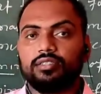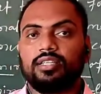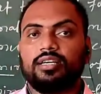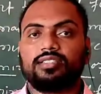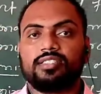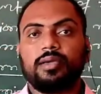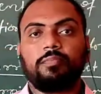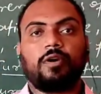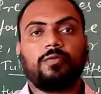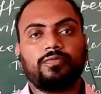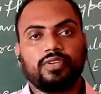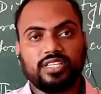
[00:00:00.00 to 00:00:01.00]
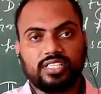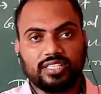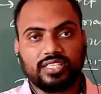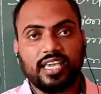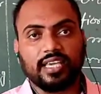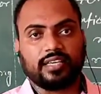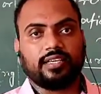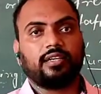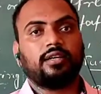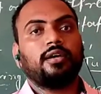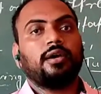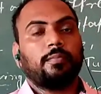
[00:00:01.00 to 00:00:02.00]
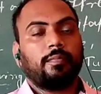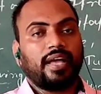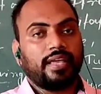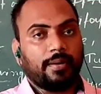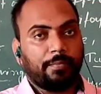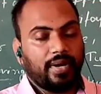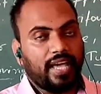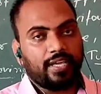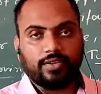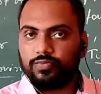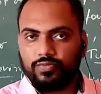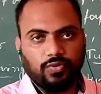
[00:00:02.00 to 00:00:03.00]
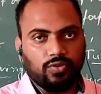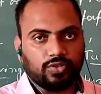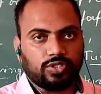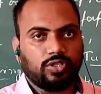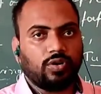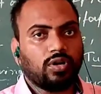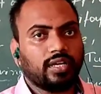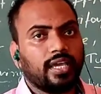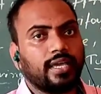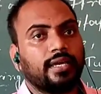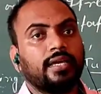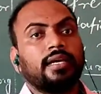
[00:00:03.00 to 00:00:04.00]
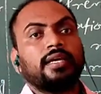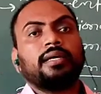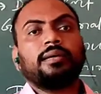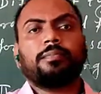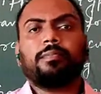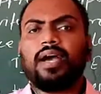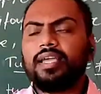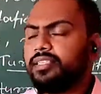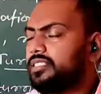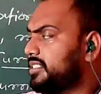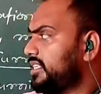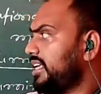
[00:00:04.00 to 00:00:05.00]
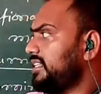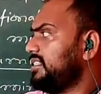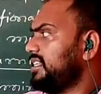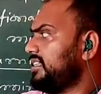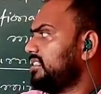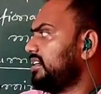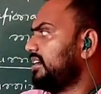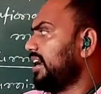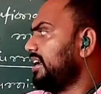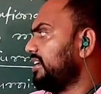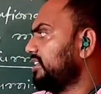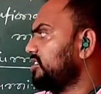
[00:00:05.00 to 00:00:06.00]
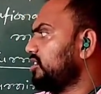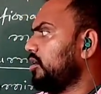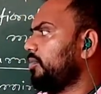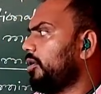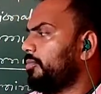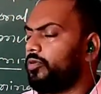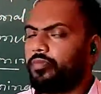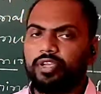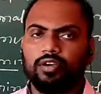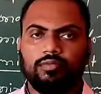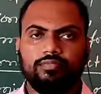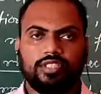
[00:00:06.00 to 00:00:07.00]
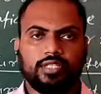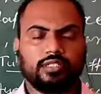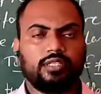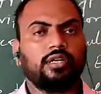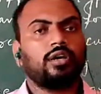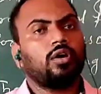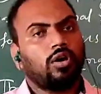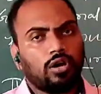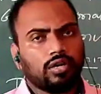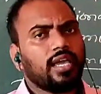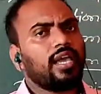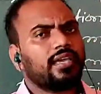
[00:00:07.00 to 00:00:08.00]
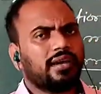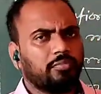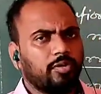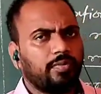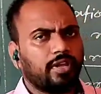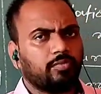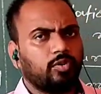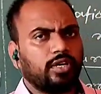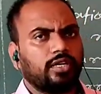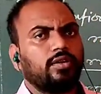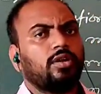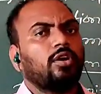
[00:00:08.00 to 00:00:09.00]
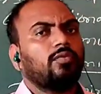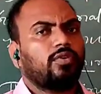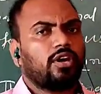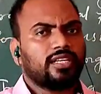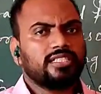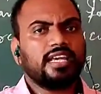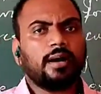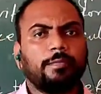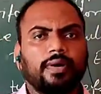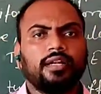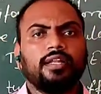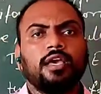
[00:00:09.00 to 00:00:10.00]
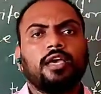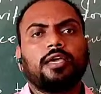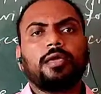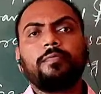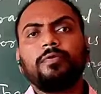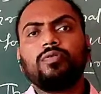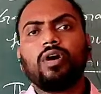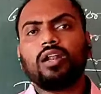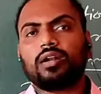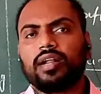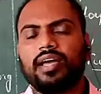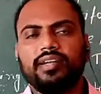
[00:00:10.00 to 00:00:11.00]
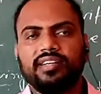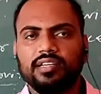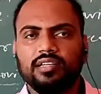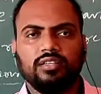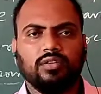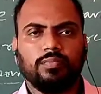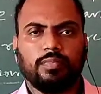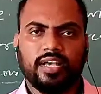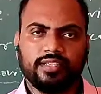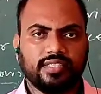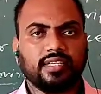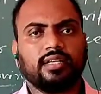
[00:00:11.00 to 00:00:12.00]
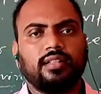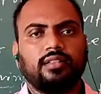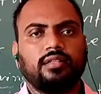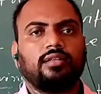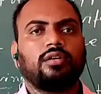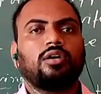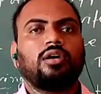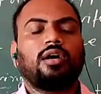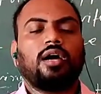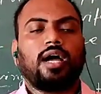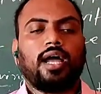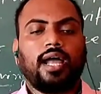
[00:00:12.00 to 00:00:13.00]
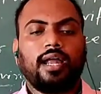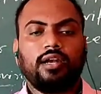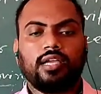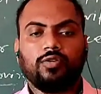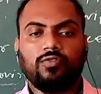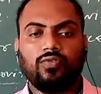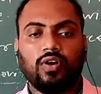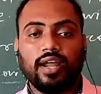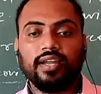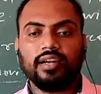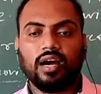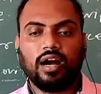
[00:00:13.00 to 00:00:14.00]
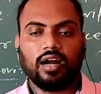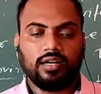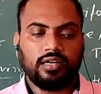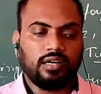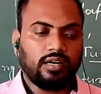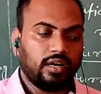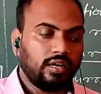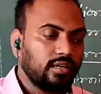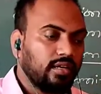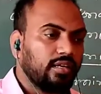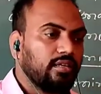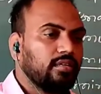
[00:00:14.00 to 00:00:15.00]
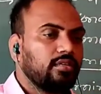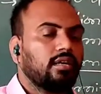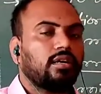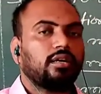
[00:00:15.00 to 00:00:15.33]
the shape of a stick by applying force. Okay? By changing the direction of a moving object. Okay? A moving body. For example, if you are riding your bicycle and you find a turning